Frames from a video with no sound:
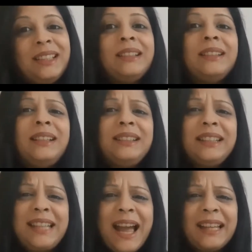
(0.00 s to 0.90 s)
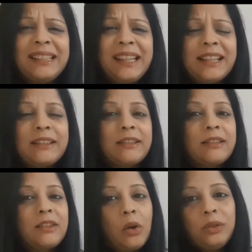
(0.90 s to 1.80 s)
Then dad gets
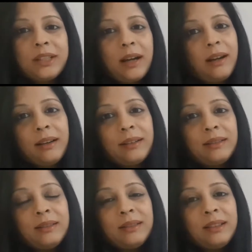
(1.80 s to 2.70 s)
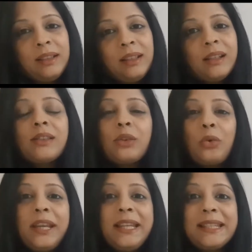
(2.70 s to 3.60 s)
so tired, so
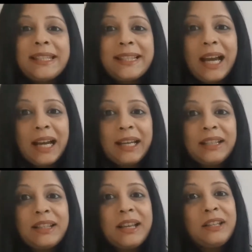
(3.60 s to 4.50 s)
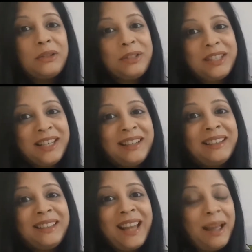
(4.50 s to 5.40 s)
he decides to take
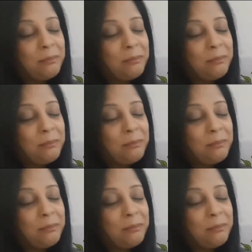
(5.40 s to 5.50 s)
a nap.